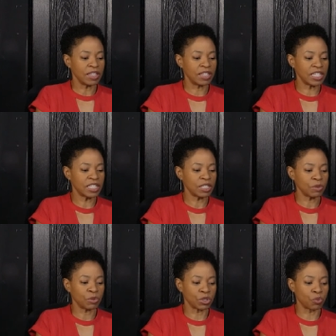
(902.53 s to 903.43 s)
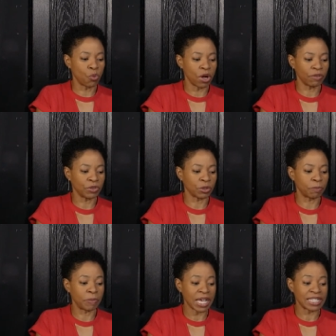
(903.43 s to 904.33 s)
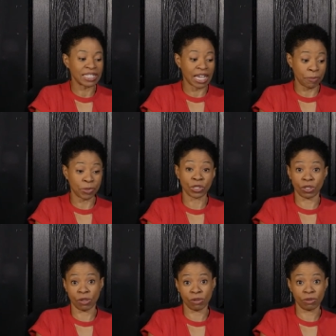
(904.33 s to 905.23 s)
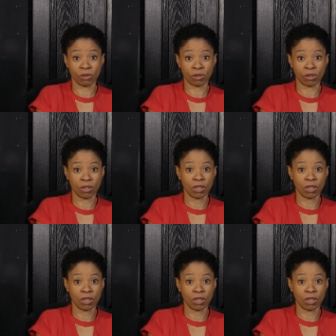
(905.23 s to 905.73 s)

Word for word: "This was one of your best episodes."